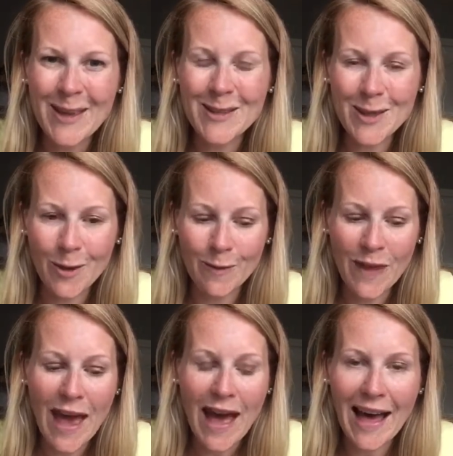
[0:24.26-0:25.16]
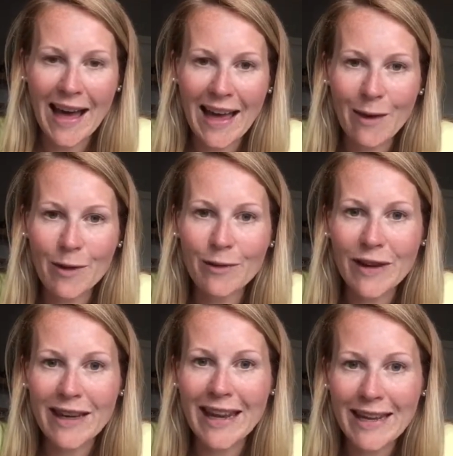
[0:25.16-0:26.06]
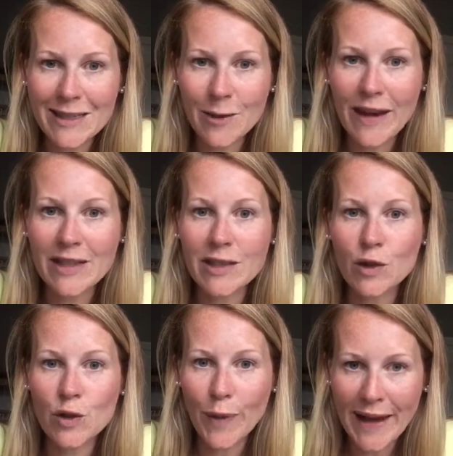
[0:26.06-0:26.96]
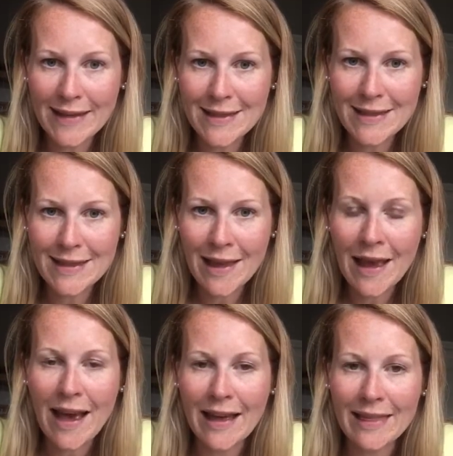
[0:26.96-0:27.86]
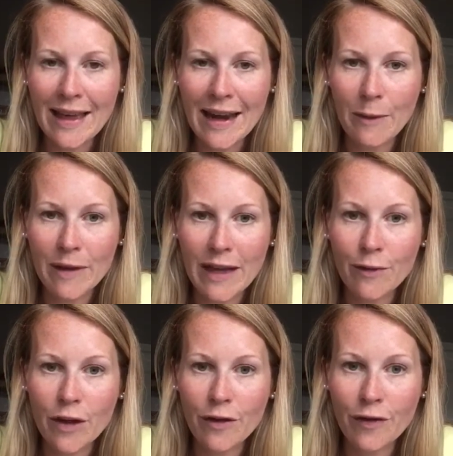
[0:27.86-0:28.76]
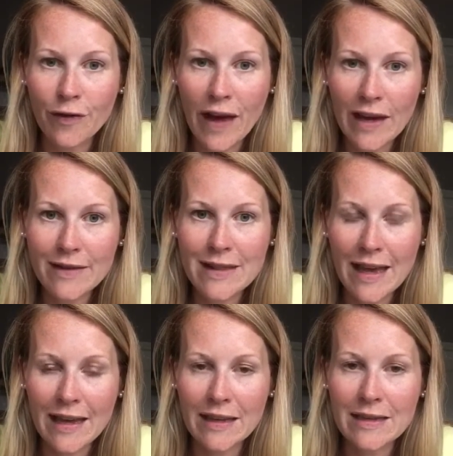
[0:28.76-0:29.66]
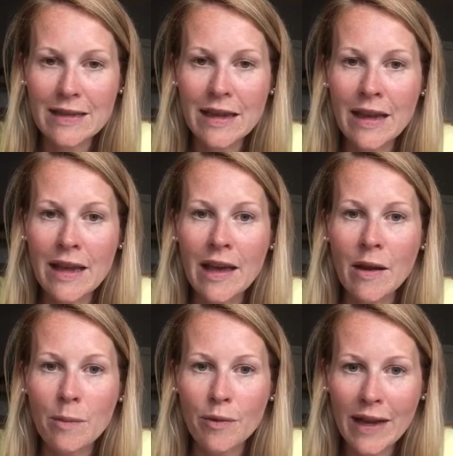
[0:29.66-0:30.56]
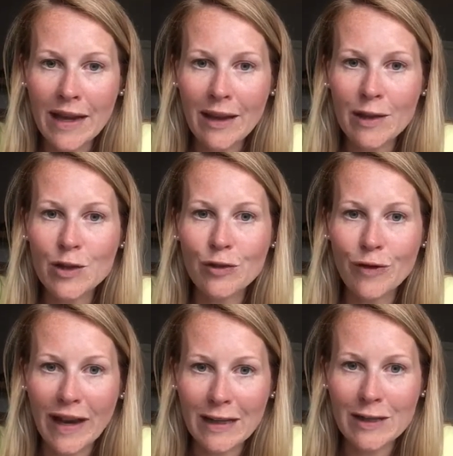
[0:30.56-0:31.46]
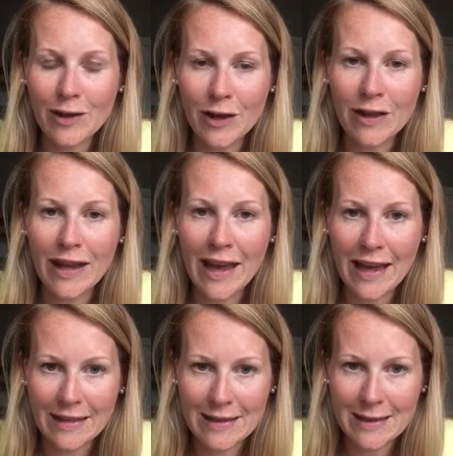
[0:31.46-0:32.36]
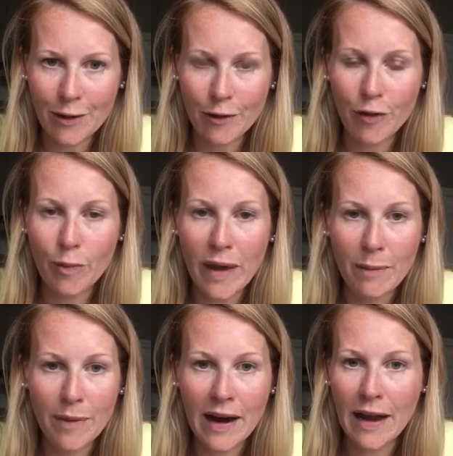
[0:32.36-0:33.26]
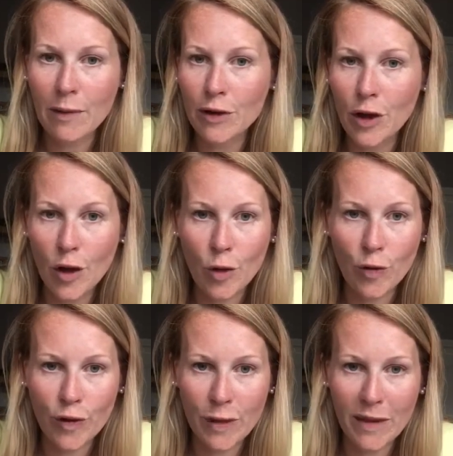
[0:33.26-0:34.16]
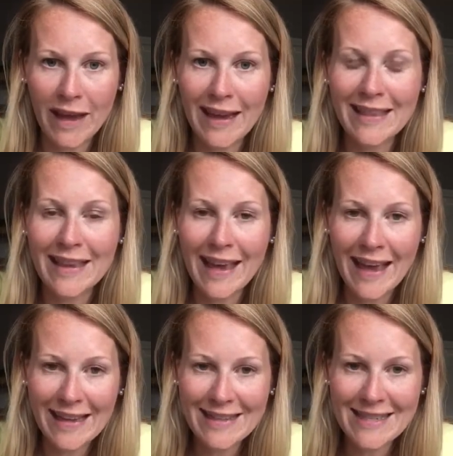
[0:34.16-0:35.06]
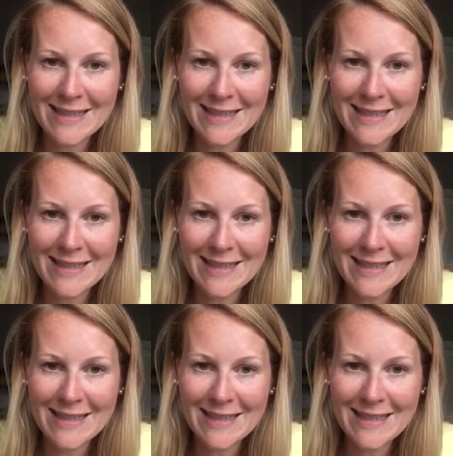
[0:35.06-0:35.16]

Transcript: So I will read each question twice and then I will give you a 5-second break to write down the answer. Remember, I will not go over them again at the end.